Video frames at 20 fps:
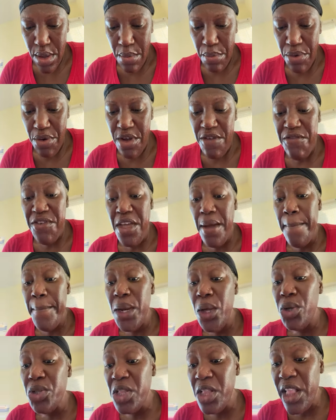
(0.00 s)
Pray for your
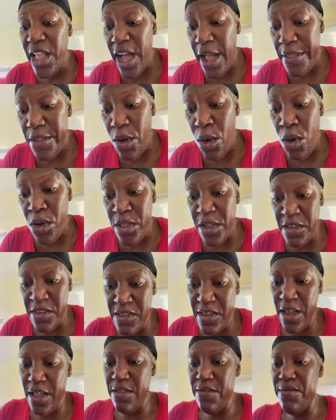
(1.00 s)
blood clot, ugly
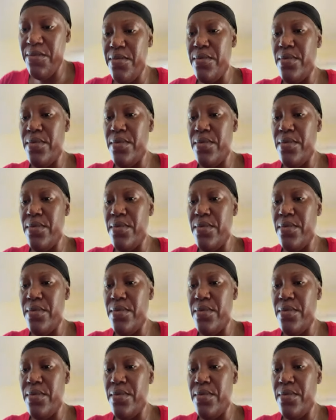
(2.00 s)
self.